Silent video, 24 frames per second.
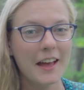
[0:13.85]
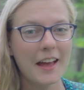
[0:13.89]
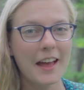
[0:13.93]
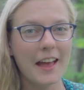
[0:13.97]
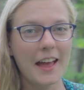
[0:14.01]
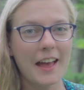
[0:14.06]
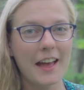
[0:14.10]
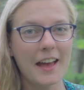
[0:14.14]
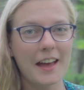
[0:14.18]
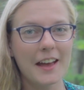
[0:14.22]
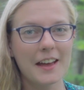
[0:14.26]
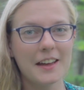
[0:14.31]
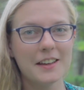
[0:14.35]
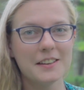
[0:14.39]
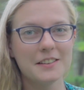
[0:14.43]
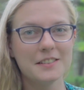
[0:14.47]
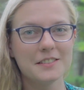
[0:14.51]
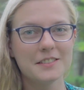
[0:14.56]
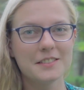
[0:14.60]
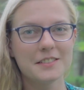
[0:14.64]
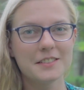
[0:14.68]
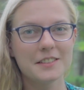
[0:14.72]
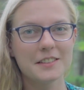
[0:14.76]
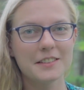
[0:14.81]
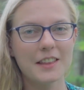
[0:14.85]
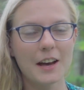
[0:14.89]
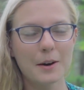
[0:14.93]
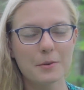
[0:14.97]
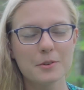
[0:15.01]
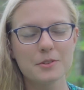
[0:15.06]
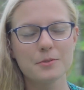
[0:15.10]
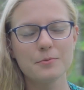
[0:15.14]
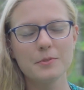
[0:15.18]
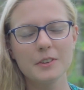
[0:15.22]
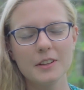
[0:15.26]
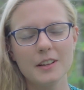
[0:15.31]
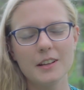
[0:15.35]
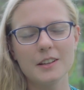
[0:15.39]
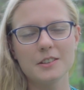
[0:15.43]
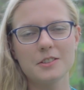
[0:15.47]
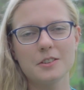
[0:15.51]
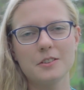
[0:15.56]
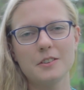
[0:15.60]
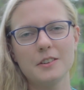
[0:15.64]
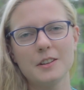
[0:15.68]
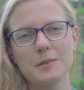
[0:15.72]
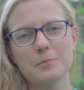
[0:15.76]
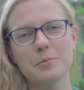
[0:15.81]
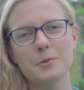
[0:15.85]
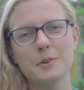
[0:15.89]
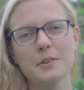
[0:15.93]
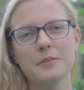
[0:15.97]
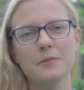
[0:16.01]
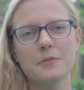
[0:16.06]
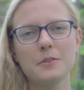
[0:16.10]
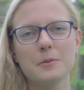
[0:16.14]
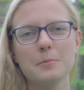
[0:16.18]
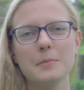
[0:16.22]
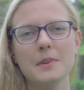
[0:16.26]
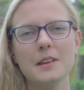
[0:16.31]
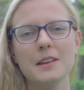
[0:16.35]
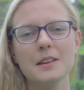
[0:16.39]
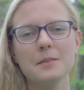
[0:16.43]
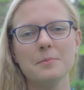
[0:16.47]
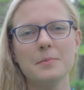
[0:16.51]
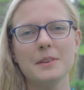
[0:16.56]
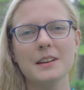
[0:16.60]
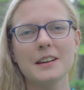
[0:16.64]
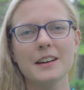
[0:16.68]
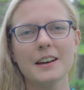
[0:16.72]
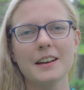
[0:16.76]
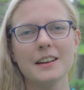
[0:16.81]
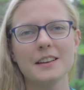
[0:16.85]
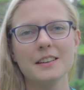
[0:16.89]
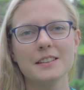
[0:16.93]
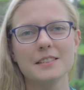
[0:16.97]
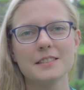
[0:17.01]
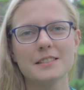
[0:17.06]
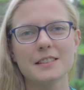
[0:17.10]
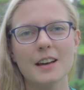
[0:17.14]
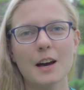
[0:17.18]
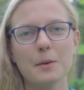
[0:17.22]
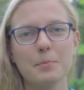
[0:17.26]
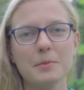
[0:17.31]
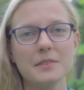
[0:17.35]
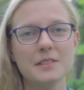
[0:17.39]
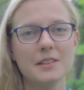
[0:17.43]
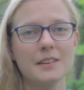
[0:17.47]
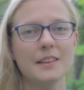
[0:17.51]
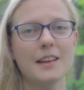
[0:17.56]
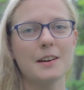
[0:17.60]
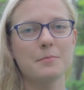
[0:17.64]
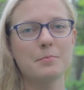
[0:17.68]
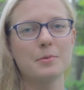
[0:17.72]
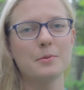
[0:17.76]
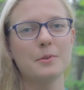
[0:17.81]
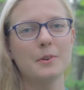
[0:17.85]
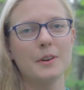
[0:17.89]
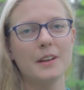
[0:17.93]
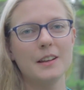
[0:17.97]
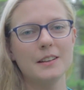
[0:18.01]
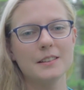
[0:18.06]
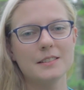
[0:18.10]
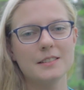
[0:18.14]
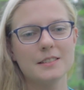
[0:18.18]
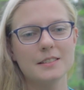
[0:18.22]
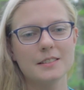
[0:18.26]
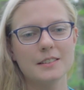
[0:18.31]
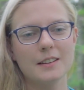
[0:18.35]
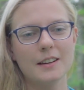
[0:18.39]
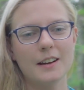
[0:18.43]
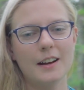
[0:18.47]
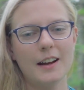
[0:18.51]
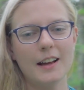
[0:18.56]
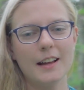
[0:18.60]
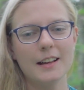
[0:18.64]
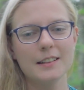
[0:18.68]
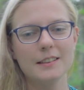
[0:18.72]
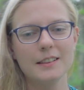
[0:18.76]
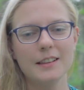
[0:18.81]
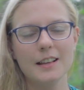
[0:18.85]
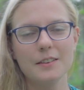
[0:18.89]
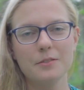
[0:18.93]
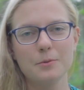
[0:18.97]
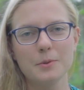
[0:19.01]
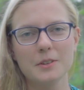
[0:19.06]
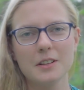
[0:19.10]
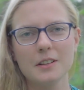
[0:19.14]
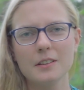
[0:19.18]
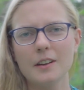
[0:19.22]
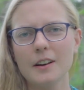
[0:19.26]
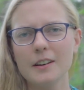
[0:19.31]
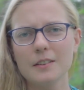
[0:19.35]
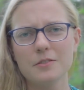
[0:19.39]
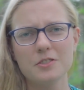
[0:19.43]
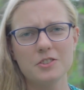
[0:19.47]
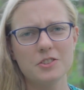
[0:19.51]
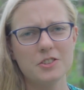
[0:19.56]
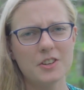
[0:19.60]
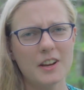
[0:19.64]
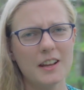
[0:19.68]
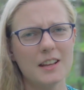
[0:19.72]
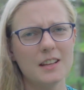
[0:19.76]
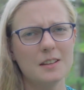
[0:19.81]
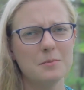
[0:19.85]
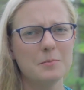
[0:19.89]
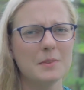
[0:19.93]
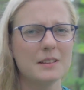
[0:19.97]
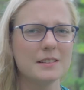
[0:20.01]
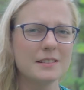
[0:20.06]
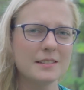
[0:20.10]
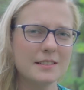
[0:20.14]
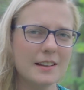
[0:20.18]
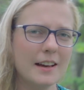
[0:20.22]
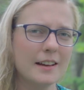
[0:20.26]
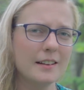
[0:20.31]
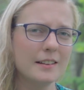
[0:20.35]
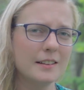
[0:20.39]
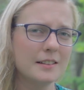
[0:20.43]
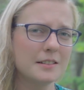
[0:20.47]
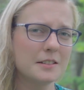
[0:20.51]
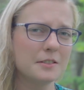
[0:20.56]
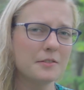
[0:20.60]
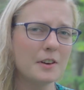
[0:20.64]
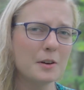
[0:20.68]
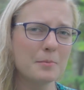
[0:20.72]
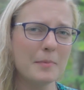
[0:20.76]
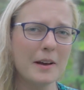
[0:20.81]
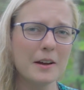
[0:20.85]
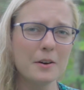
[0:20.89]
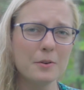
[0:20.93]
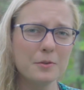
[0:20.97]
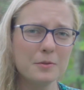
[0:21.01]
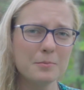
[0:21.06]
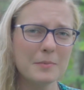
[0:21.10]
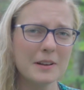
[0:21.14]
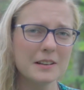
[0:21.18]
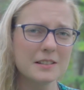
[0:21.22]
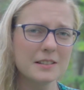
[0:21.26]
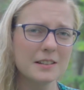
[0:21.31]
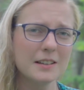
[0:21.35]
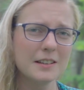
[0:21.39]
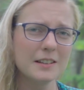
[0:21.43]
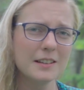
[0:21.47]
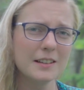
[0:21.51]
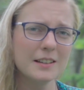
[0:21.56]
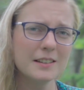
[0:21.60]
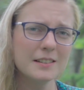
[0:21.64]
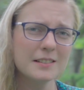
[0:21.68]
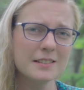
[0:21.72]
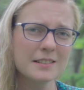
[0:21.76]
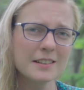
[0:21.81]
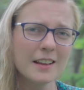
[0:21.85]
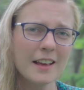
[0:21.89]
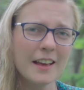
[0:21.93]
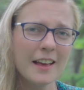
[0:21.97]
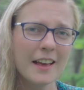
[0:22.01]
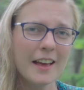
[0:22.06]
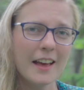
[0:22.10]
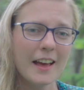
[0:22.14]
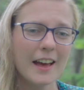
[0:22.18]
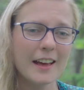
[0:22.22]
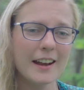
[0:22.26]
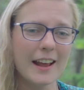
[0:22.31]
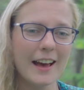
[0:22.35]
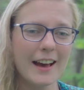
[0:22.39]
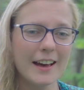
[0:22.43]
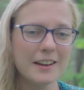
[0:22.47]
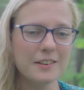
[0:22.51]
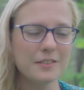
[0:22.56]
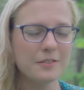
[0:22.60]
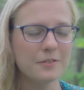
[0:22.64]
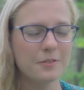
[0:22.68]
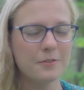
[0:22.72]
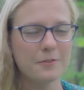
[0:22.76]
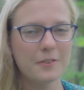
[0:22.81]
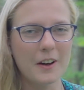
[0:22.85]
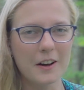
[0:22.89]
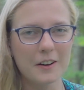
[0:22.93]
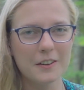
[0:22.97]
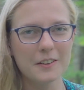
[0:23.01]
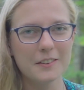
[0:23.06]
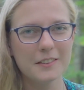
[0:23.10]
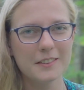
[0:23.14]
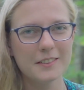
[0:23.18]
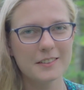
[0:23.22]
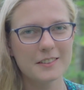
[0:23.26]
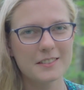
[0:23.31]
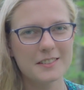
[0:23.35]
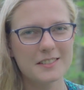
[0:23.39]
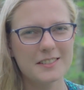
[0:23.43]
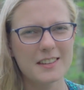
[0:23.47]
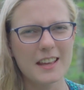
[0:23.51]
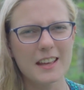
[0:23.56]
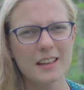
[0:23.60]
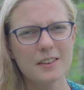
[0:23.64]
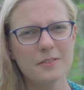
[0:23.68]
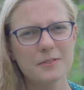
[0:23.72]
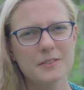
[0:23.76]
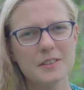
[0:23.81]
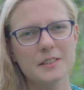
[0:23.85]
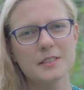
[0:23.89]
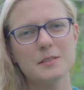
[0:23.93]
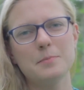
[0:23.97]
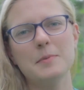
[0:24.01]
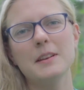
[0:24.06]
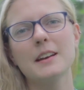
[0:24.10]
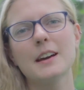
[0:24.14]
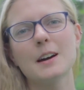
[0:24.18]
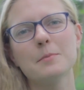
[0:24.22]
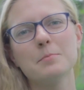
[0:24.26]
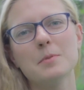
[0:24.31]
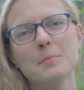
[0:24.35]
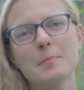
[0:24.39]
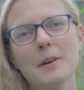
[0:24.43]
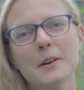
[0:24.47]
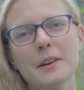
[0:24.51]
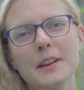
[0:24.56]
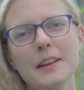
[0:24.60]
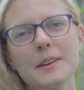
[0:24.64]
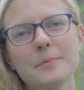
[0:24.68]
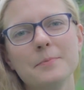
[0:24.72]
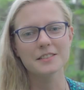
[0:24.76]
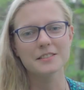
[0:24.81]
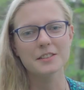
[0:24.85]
And that was really a turning point for me because up until that point, I had lived with a lot of shame and silence around my own mental illness and hadn't felt safe to speak up about it.